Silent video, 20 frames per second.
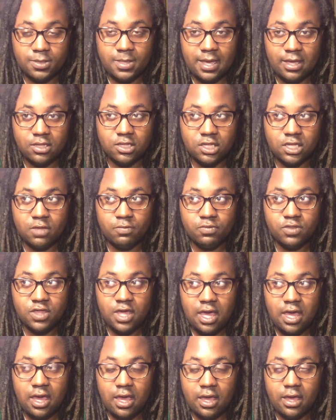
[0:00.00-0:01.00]
that
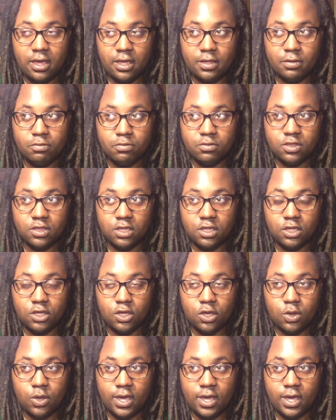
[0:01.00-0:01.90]
sometimes, you know,